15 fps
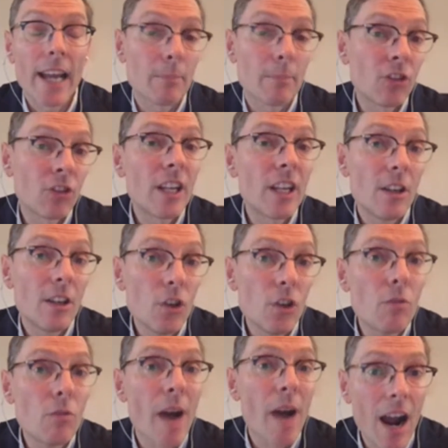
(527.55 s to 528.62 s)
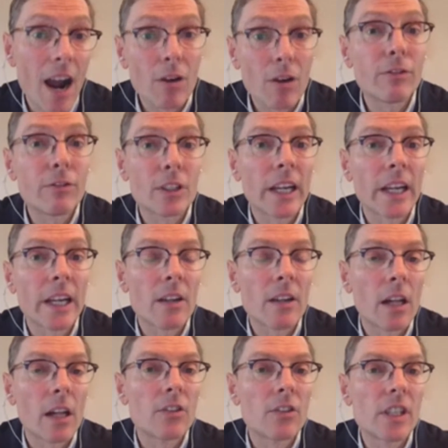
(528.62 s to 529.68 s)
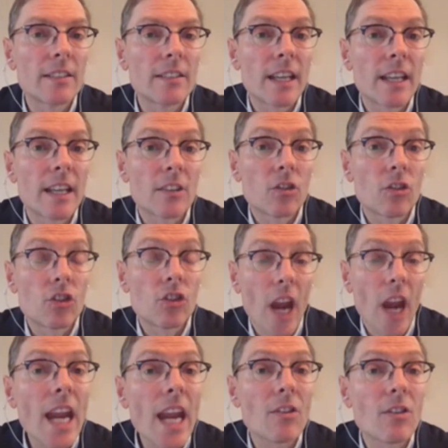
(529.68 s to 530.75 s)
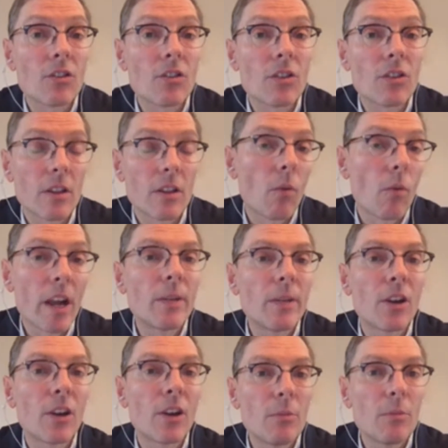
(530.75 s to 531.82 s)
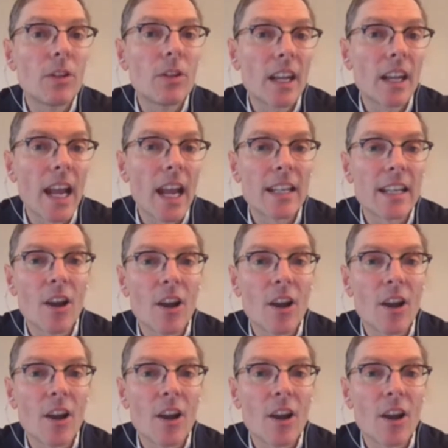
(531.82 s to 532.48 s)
especially new powerful technologies that change the way we communicate,